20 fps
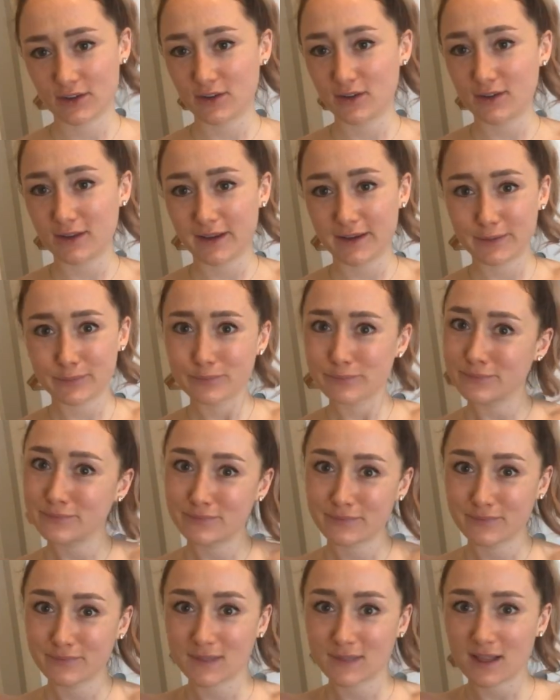Like,
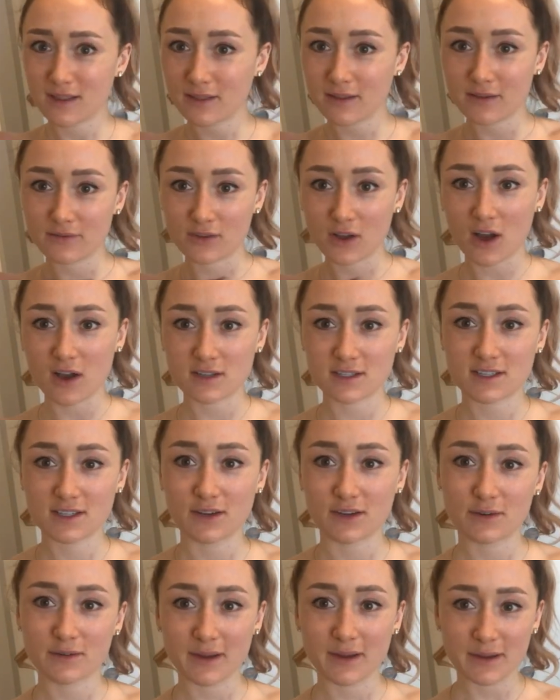I love Costco,
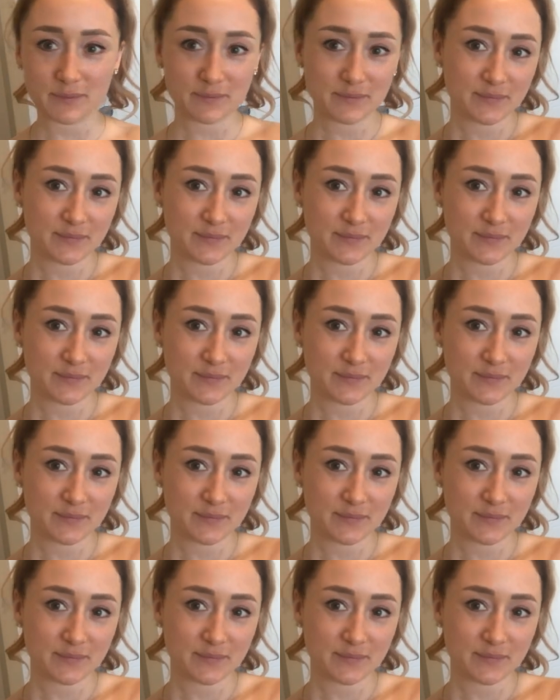right?